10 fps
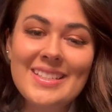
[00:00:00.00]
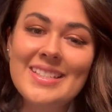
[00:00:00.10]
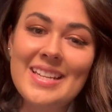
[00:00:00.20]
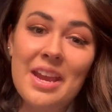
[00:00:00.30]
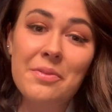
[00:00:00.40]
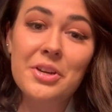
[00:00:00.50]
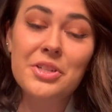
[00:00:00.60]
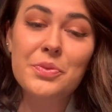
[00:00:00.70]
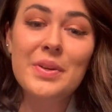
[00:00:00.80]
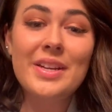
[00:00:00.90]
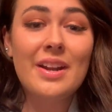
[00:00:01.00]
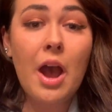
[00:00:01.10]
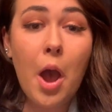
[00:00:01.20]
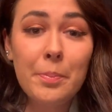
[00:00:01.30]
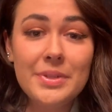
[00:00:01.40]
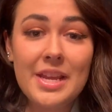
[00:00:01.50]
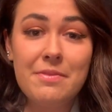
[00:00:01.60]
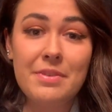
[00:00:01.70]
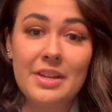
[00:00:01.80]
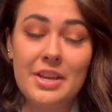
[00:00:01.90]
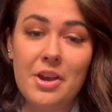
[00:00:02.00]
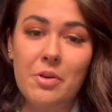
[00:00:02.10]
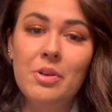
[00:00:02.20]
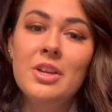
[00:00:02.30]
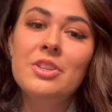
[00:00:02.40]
Today we are doing an update video